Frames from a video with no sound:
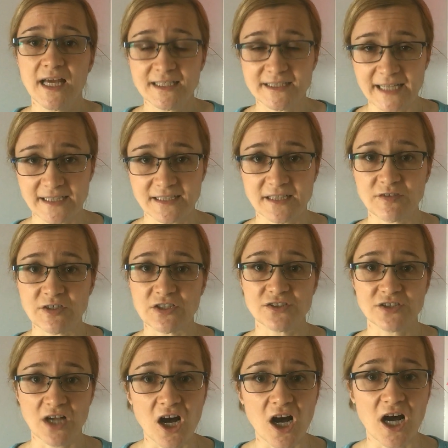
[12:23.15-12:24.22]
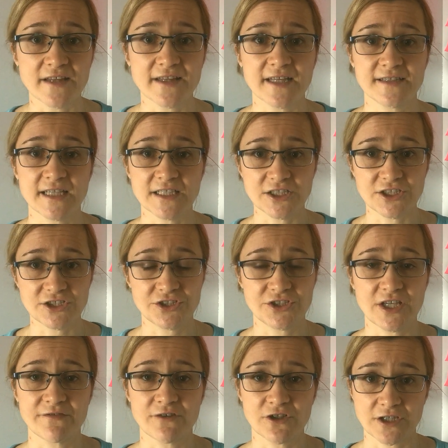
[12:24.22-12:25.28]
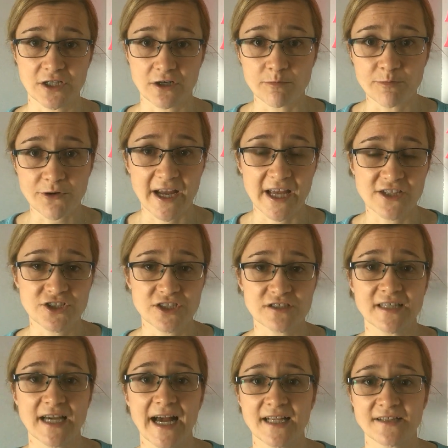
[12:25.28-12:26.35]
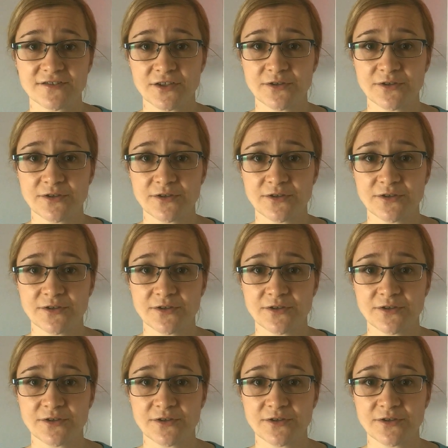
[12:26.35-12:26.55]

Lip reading: the activities are that they've got the comprehension task.